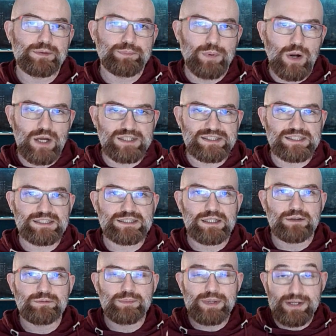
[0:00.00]
process
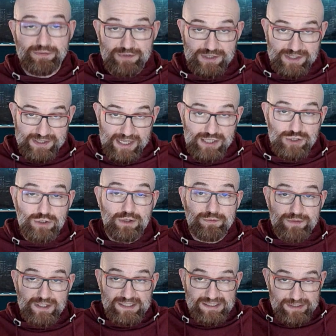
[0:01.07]
of manifestation of
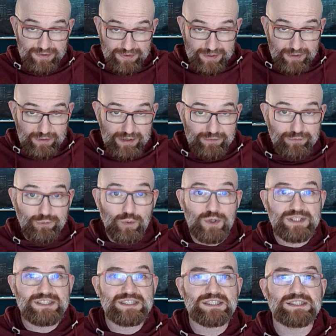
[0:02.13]
these etheric
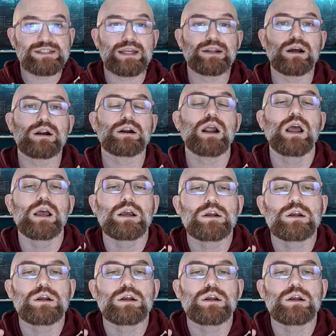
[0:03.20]
forces that are